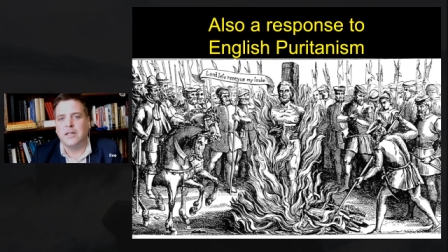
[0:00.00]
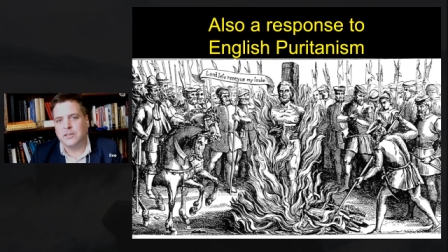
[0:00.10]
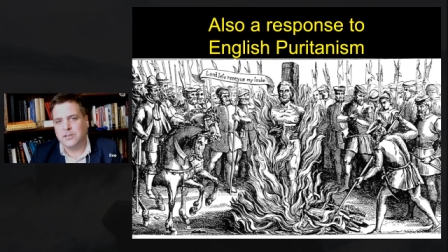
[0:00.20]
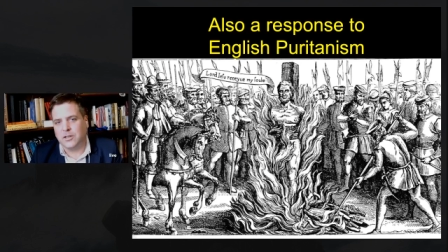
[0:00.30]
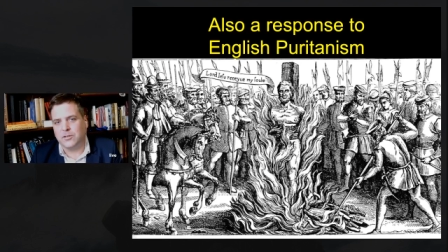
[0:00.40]

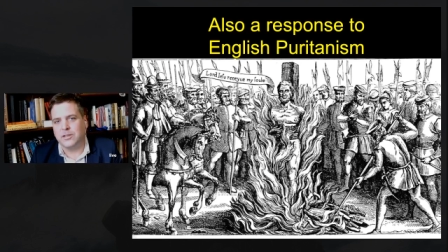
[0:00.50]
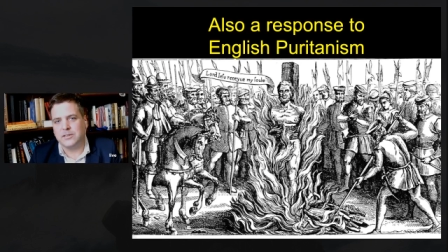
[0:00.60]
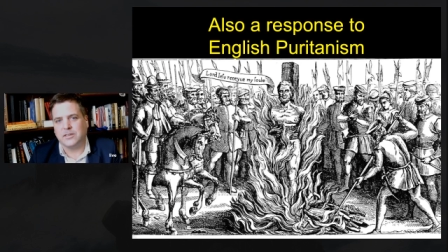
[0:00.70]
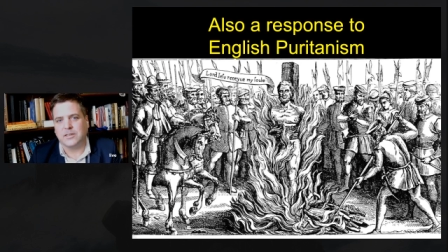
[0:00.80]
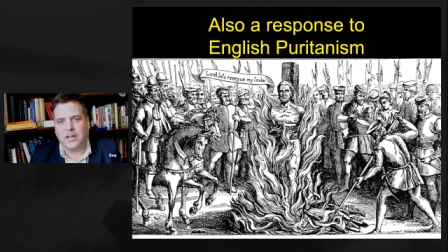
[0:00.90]
So this
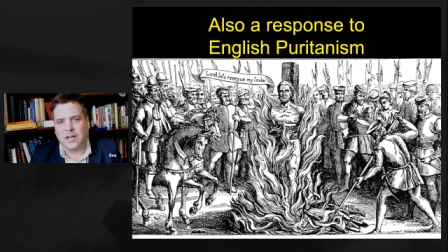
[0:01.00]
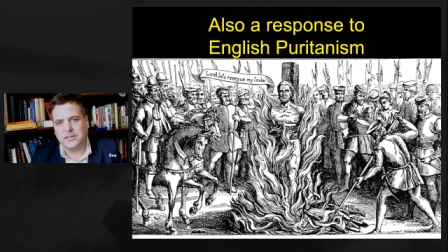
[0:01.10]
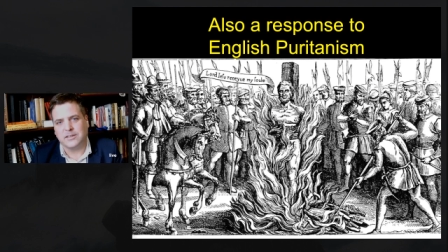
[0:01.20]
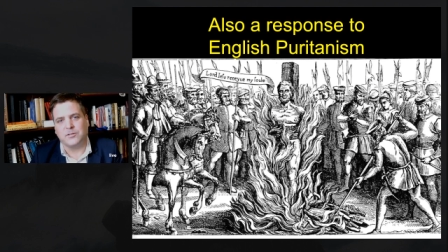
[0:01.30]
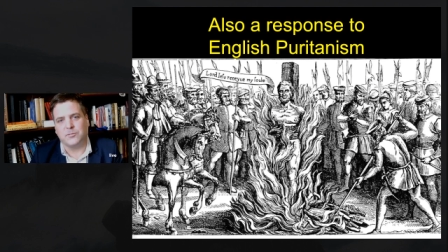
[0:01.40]
is a
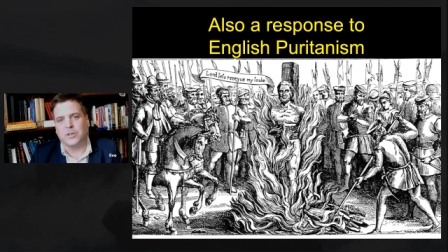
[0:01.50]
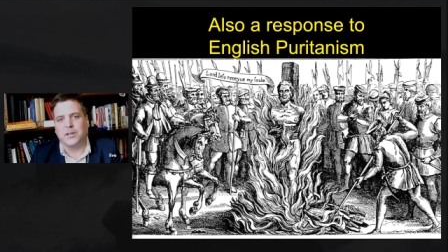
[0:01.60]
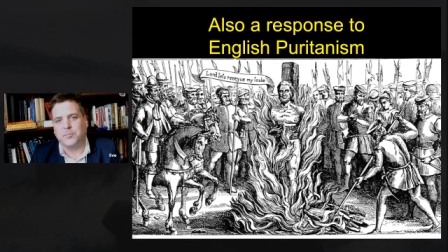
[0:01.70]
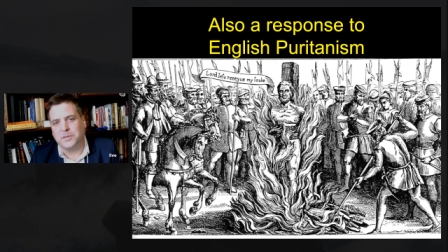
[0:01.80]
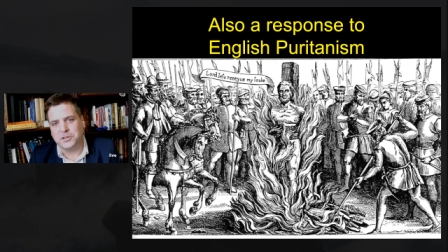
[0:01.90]
constant
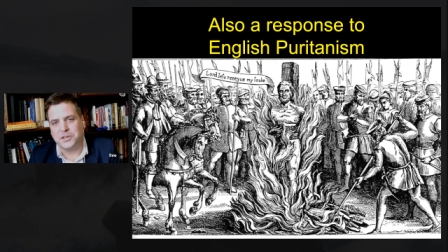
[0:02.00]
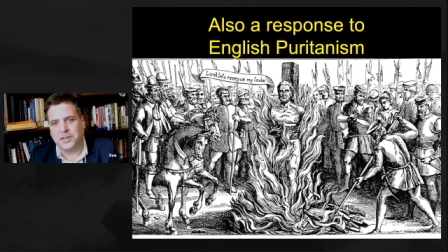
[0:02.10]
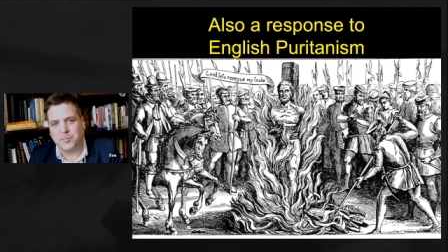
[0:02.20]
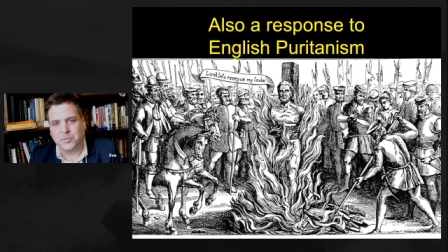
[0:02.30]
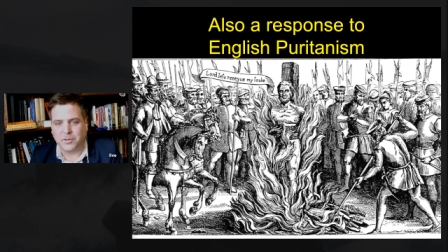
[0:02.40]

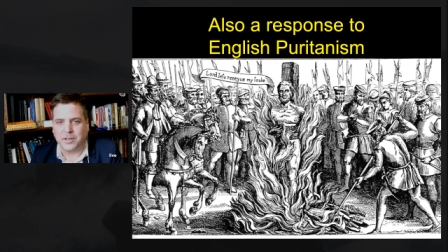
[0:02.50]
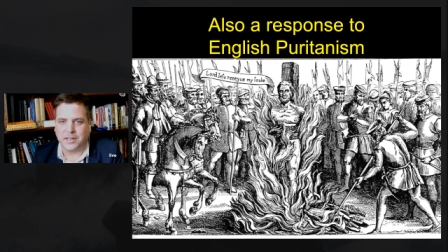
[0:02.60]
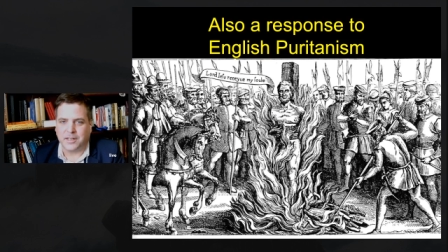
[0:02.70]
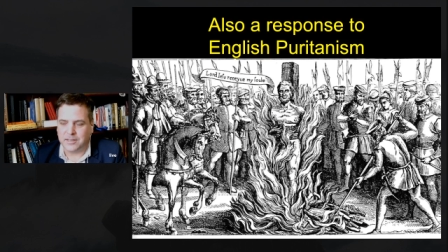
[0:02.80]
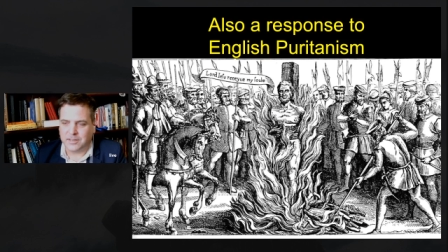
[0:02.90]
one-upmanship, or a
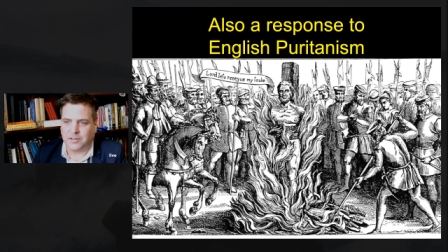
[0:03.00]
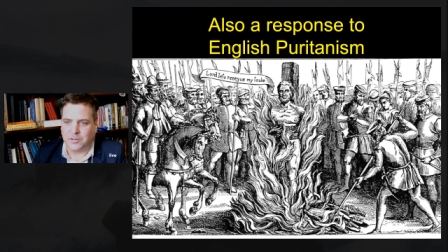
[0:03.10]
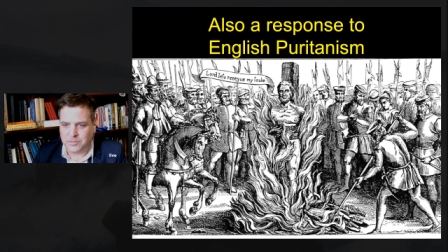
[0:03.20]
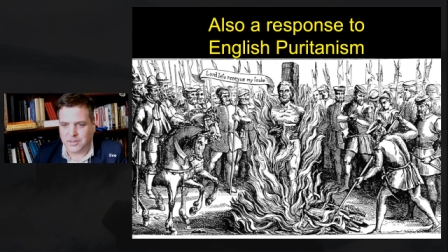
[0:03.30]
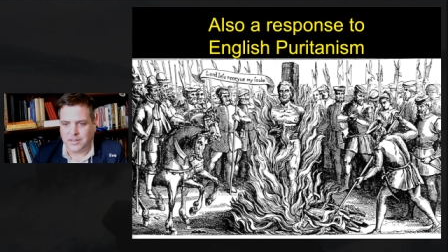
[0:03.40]
you
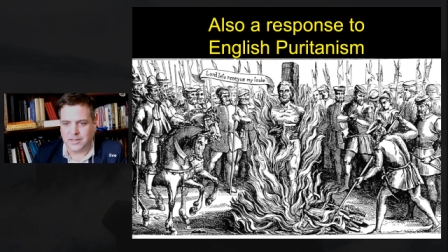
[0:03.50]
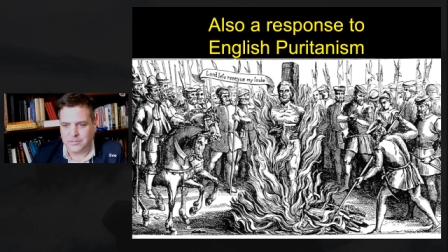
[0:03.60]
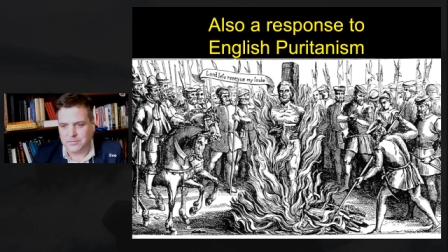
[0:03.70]
know a